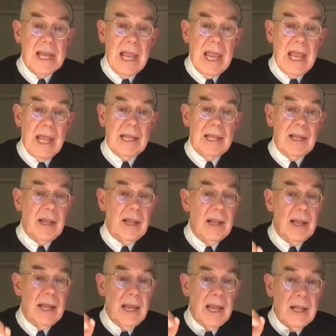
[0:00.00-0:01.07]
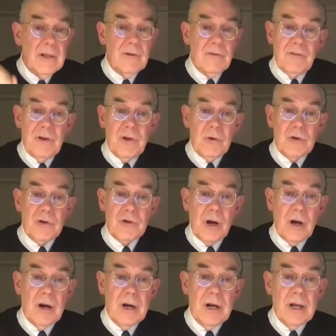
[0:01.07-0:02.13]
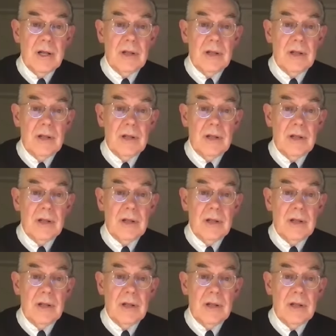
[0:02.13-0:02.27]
And in the future,